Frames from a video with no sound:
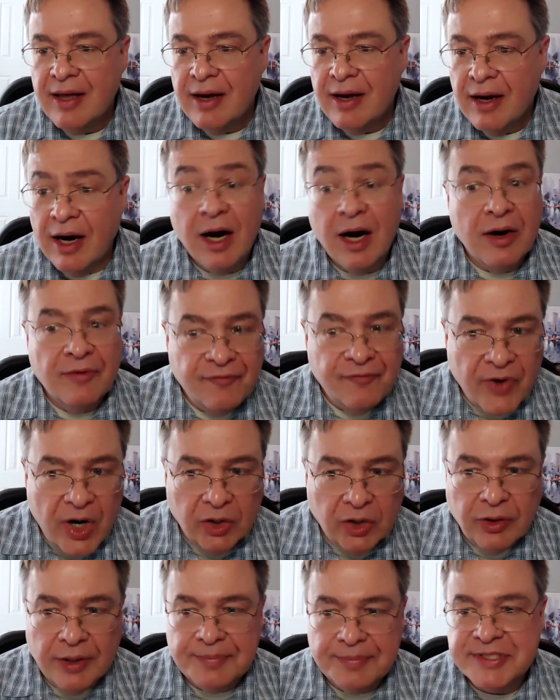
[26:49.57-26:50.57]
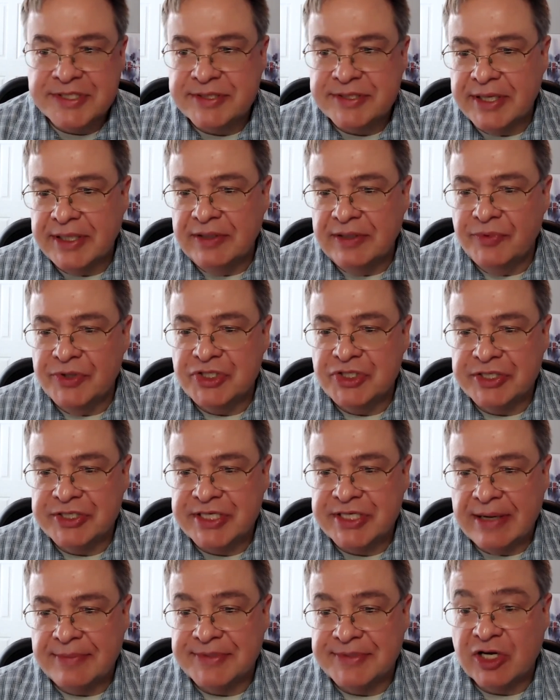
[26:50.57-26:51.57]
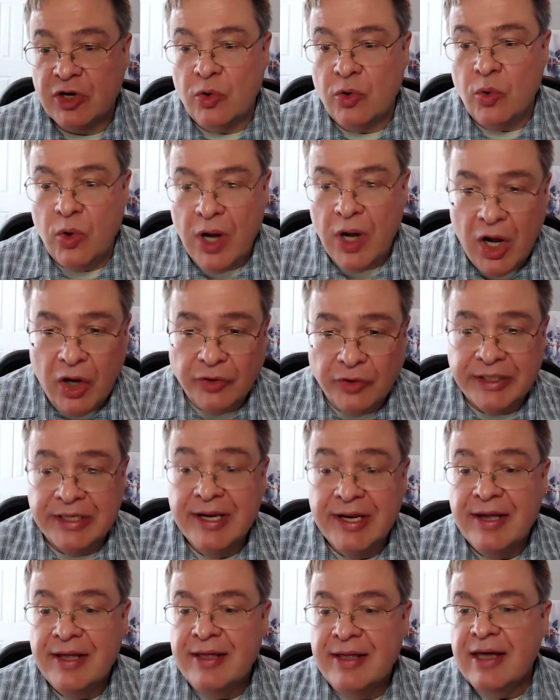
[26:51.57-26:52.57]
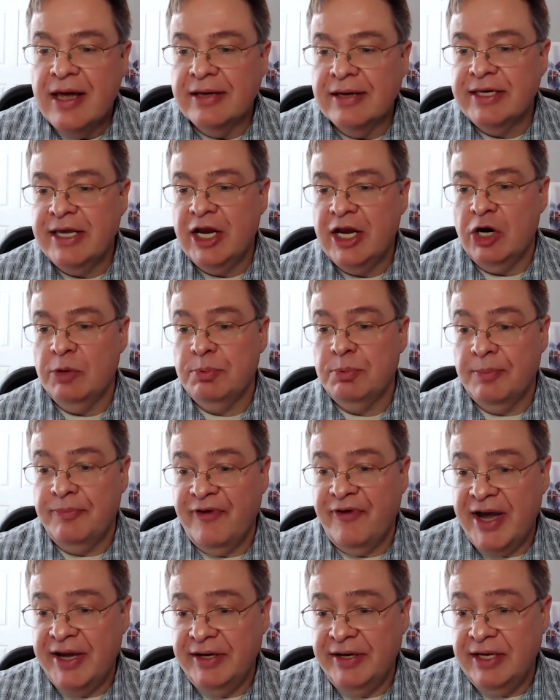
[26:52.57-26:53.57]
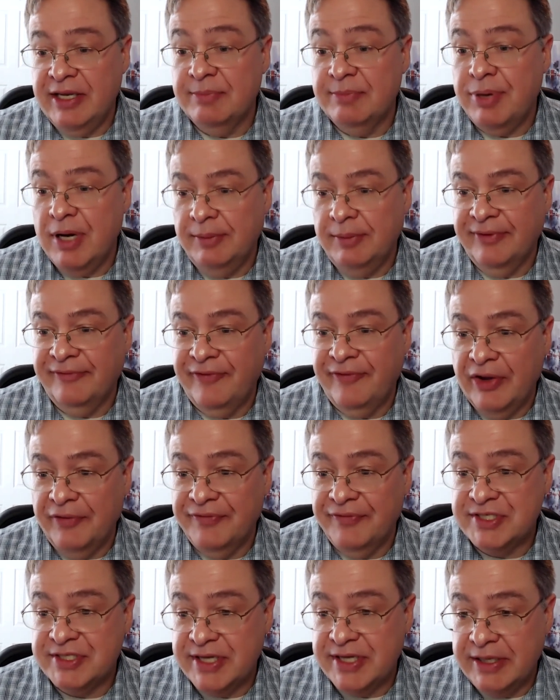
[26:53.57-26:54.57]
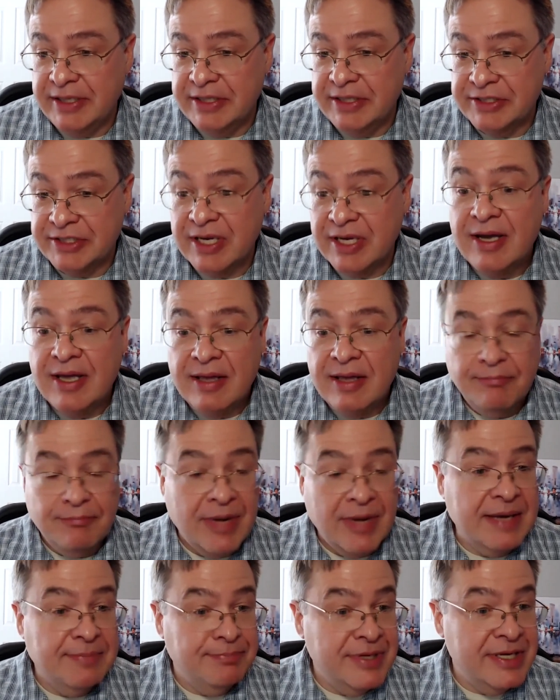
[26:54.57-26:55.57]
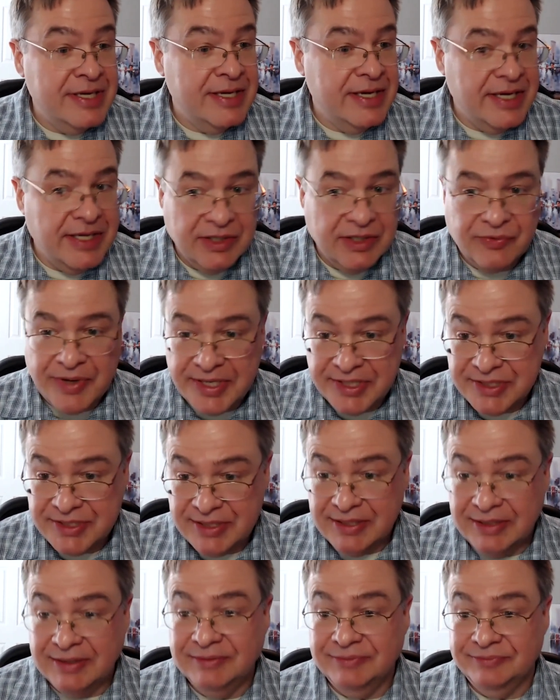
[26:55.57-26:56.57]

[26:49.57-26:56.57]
A follow-up study which examines the quality of care provided in public health settings might be interesting.